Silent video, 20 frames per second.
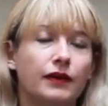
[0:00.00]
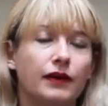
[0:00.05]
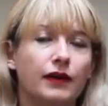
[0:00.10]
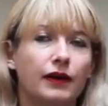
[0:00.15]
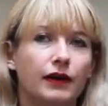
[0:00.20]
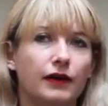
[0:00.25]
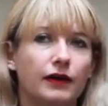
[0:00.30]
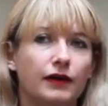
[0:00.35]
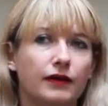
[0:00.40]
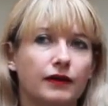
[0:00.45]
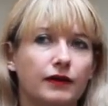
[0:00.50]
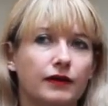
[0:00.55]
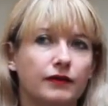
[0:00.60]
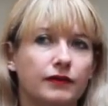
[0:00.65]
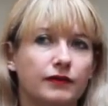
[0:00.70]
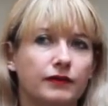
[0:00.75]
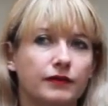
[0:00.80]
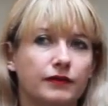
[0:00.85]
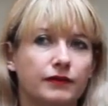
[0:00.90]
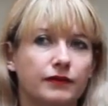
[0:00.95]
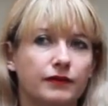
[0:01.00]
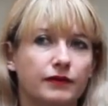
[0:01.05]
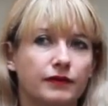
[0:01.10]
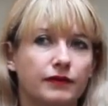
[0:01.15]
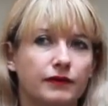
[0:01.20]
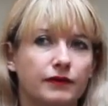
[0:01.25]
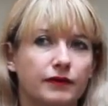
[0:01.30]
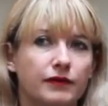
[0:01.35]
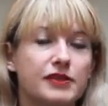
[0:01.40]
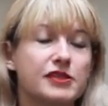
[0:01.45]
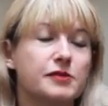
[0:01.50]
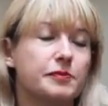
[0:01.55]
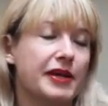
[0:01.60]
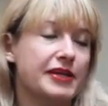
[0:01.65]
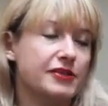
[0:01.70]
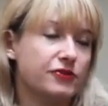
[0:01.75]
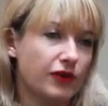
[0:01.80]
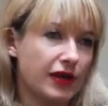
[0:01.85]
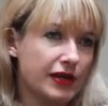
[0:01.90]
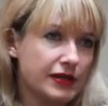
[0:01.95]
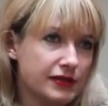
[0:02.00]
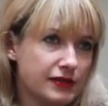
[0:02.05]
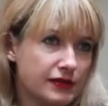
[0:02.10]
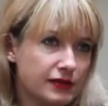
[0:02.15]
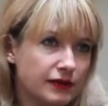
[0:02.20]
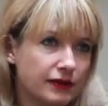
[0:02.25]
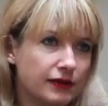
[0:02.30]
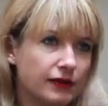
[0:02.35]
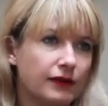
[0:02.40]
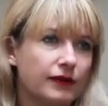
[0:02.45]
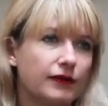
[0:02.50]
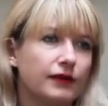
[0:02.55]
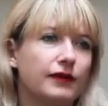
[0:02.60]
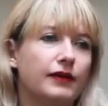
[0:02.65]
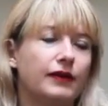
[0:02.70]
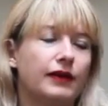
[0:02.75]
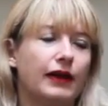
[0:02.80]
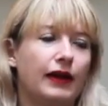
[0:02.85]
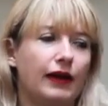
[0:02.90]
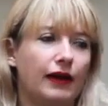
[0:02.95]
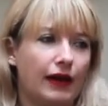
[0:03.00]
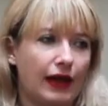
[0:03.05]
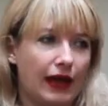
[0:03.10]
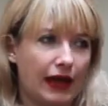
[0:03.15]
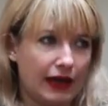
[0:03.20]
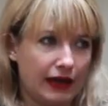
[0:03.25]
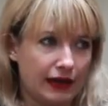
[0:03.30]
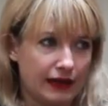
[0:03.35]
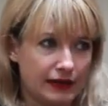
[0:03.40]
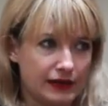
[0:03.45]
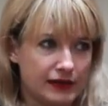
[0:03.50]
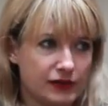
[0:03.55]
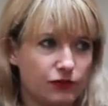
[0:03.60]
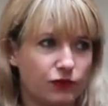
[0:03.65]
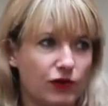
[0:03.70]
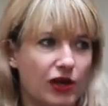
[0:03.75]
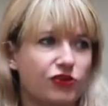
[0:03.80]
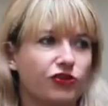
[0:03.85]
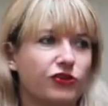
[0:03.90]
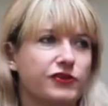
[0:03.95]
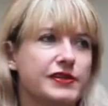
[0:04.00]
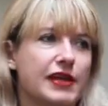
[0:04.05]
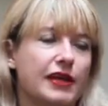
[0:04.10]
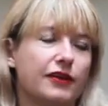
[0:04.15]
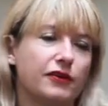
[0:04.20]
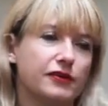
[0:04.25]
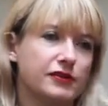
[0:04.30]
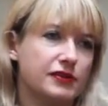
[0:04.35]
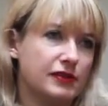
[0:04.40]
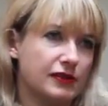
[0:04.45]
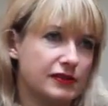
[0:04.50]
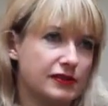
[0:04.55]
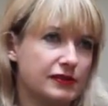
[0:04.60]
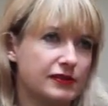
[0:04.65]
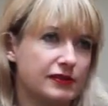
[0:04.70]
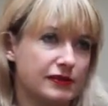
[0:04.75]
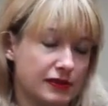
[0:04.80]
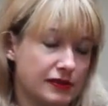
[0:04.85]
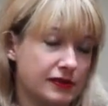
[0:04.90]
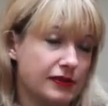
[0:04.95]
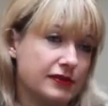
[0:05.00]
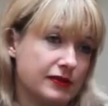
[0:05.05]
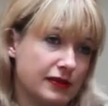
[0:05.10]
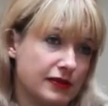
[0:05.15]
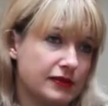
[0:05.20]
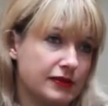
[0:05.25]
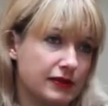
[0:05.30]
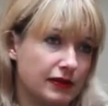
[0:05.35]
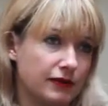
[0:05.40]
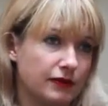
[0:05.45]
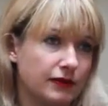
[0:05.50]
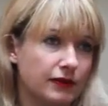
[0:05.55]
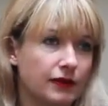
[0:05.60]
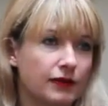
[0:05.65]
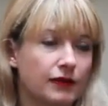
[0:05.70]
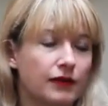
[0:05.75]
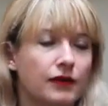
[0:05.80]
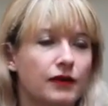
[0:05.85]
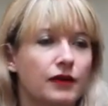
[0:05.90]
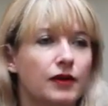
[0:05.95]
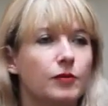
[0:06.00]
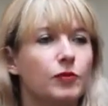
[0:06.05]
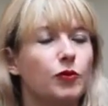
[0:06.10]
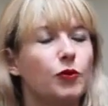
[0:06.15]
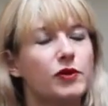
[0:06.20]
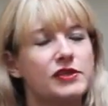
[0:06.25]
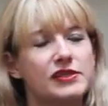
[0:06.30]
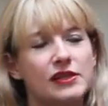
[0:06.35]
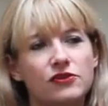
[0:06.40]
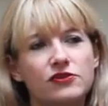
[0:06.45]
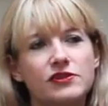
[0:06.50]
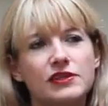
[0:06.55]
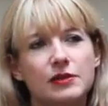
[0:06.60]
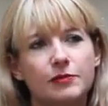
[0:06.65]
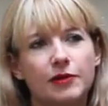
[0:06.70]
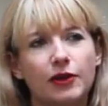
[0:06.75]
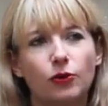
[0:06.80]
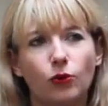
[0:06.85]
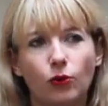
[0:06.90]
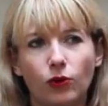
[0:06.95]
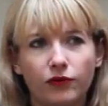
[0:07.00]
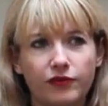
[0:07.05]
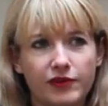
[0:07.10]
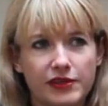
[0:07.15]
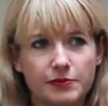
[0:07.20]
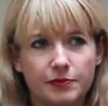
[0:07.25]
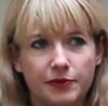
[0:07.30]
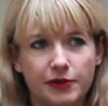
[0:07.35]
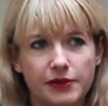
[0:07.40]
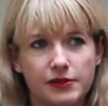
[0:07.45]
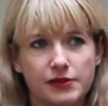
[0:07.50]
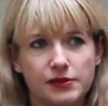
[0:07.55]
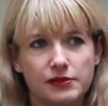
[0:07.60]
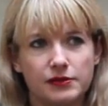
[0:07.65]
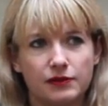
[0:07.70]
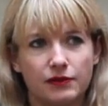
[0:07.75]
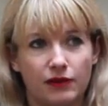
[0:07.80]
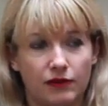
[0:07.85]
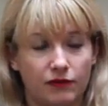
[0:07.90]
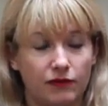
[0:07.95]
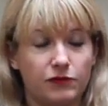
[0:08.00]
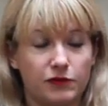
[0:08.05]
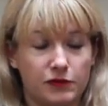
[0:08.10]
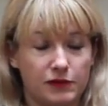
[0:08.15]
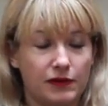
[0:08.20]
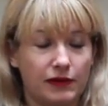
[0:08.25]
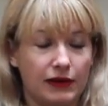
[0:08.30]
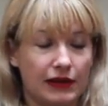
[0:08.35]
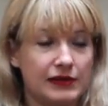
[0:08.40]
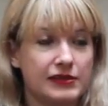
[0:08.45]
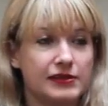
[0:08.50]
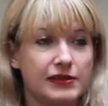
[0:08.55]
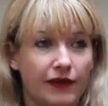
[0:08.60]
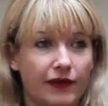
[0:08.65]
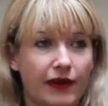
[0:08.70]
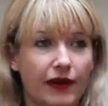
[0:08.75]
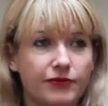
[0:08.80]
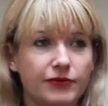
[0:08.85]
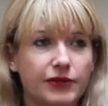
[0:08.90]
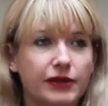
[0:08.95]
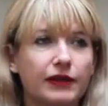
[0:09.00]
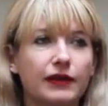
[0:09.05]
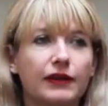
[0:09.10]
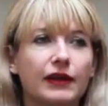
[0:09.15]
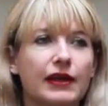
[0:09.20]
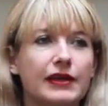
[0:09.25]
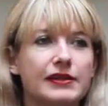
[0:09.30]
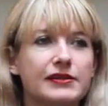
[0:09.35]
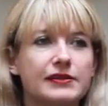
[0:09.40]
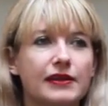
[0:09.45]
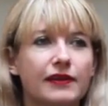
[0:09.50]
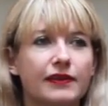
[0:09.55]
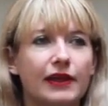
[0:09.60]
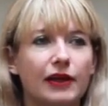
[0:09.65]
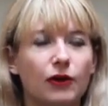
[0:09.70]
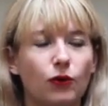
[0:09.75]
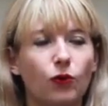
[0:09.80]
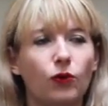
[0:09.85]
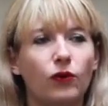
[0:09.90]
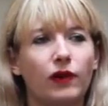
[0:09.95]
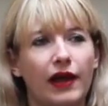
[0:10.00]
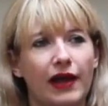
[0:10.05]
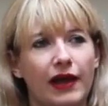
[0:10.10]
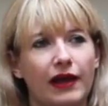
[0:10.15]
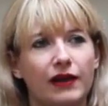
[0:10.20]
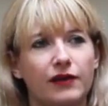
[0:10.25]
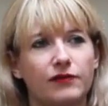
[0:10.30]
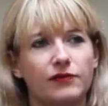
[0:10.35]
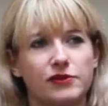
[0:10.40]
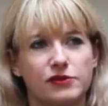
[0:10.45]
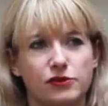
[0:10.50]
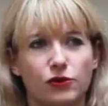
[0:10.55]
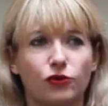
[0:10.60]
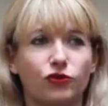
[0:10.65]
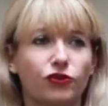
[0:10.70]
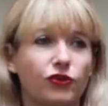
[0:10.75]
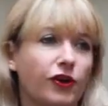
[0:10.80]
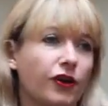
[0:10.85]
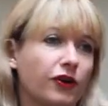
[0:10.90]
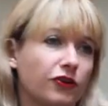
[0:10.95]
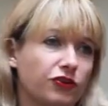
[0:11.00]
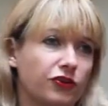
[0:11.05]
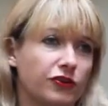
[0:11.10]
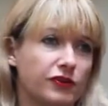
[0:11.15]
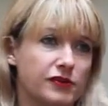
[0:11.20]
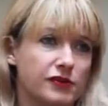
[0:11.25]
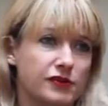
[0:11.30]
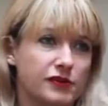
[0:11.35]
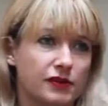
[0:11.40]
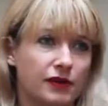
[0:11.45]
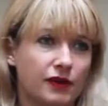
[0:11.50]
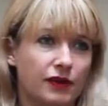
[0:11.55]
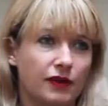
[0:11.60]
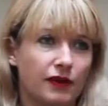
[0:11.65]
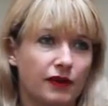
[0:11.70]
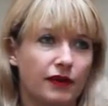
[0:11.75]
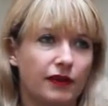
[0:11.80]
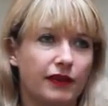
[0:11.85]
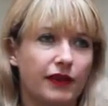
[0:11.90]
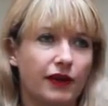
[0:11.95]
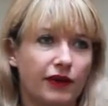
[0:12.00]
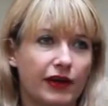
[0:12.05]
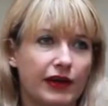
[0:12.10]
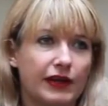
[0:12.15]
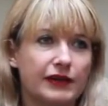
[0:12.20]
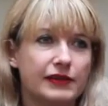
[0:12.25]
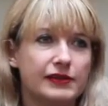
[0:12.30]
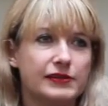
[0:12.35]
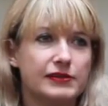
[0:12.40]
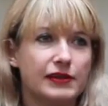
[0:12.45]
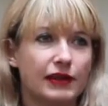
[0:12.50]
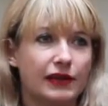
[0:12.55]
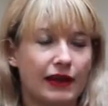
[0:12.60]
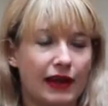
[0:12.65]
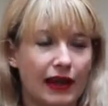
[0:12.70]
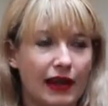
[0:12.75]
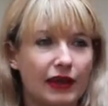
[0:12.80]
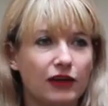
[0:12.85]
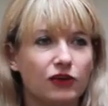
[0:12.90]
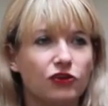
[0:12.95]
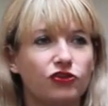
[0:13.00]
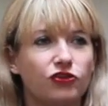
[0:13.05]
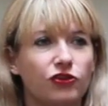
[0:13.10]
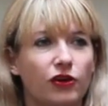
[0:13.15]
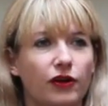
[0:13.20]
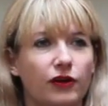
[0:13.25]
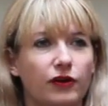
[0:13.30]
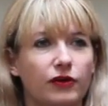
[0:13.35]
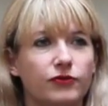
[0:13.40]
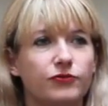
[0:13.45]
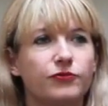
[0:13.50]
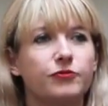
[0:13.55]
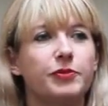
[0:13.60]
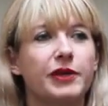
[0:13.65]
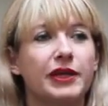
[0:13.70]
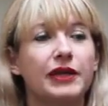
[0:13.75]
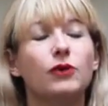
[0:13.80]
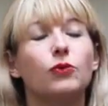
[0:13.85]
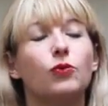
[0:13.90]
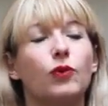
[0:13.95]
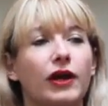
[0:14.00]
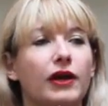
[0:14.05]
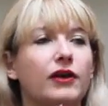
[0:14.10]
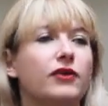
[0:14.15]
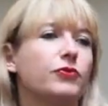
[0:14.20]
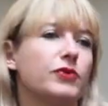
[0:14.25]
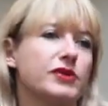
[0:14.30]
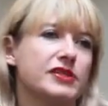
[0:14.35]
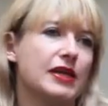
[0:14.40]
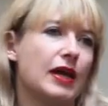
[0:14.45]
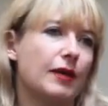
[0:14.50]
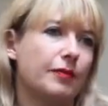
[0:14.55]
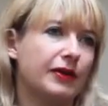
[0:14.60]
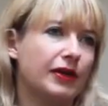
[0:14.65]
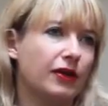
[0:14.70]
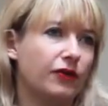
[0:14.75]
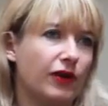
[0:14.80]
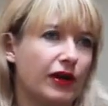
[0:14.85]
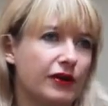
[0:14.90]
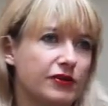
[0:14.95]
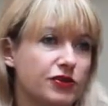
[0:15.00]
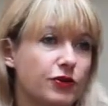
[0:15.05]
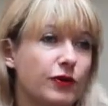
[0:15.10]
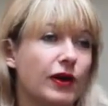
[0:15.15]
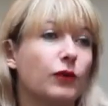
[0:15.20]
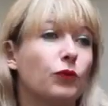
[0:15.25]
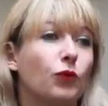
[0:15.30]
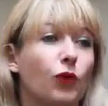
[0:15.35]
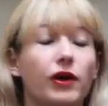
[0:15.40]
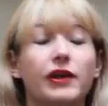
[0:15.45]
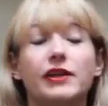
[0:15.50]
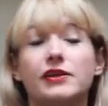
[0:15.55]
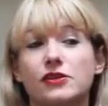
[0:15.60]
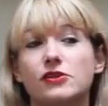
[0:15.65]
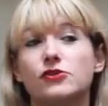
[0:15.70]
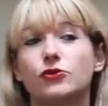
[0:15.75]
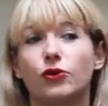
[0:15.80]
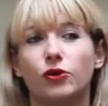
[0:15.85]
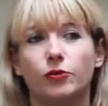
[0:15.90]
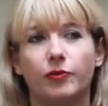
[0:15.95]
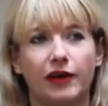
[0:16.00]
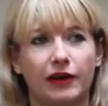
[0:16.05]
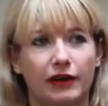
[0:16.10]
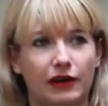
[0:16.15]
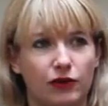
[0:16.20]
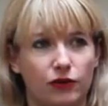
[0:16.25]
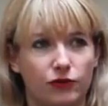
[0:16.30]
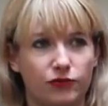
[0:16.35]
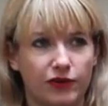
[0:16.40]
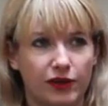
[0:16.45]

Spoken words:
The Space Race, and Rachel Zadok's Sister. But what's interesting about all of these books in South Africa is that they all have a social conscience. There is an edge of being aware of what's happening around you and wanting to talk about it in your